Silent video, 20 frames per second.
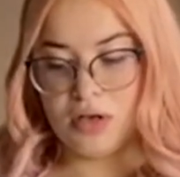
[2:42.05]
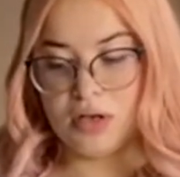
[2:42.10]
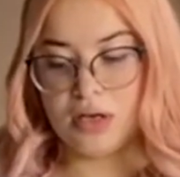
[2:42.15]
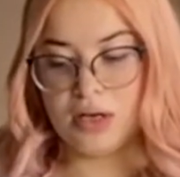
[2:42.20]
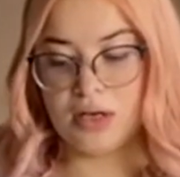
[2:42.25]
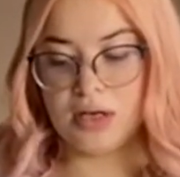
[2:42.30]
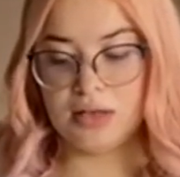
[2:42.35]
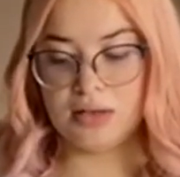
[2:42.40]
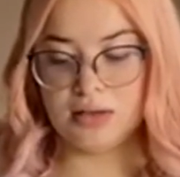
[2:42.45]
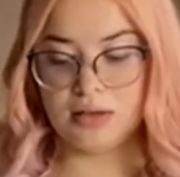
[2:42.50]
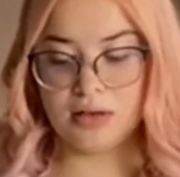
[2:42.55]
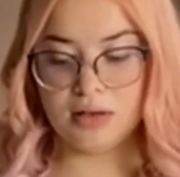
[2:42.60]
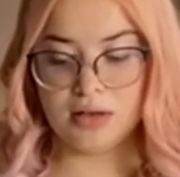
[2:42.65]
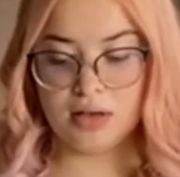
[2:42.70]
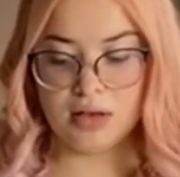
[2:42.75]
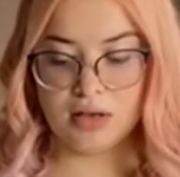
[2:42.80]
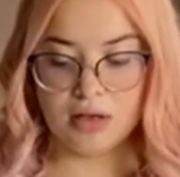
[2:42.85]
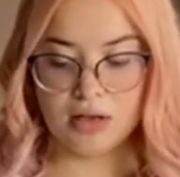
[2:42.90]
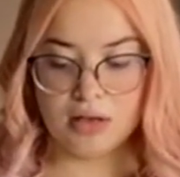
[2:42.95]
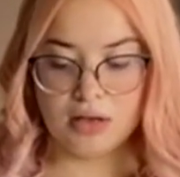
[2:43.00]
and
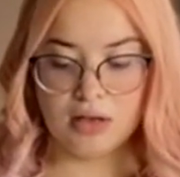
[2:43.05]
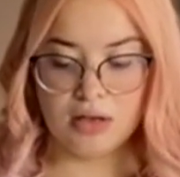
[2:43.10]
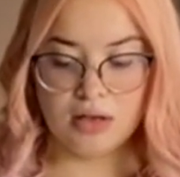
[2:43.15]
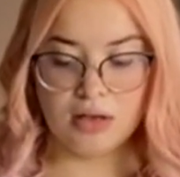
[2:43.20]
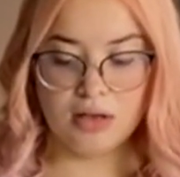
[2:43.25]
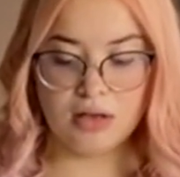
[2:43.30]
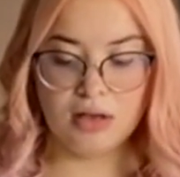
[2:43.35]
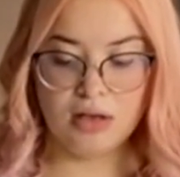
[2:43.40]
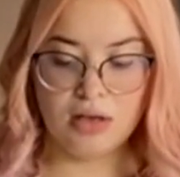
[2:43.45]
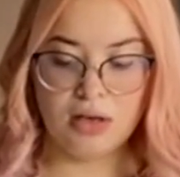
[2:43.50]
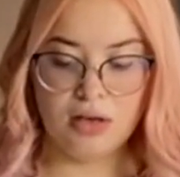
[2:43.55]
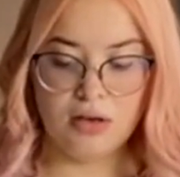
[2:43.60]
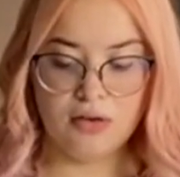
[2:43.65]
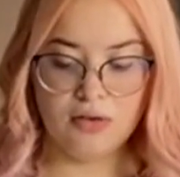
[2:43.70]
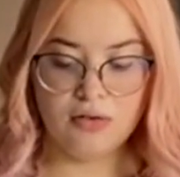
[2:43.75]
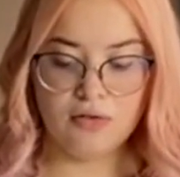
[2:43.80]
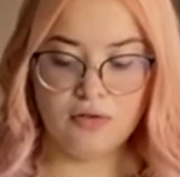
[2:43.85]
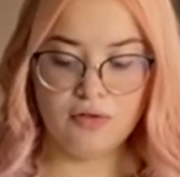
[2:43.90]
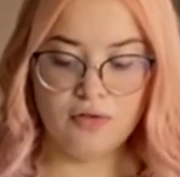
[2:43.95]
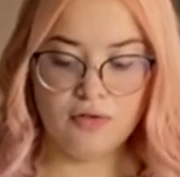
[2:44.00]
the
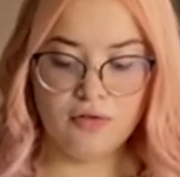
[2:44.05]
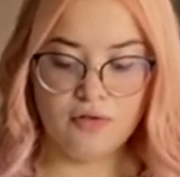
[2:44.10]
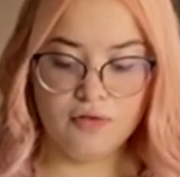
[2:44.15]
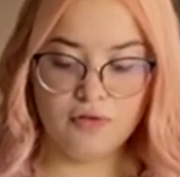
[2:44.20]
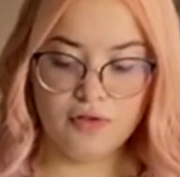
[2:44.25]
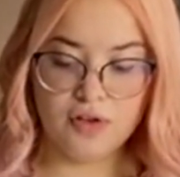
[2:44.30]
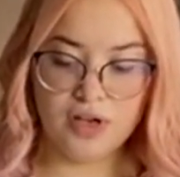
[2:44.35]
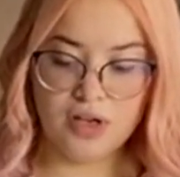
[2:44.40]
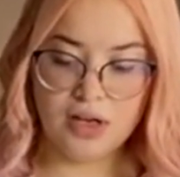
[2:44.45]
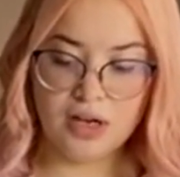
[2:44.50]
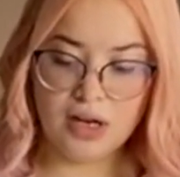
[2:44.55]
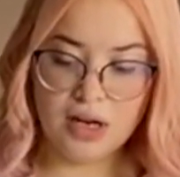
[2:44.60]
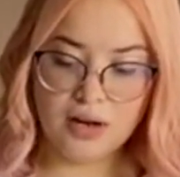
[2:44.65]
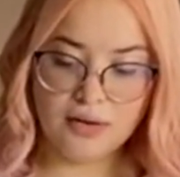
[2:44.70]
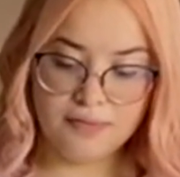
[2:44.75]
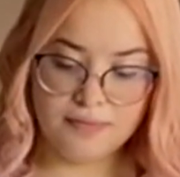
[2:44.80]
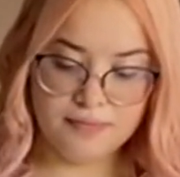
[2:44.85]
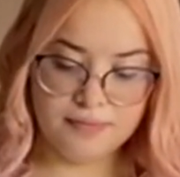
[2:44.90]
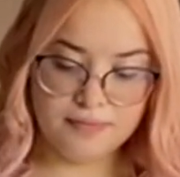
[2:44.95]
vanilla.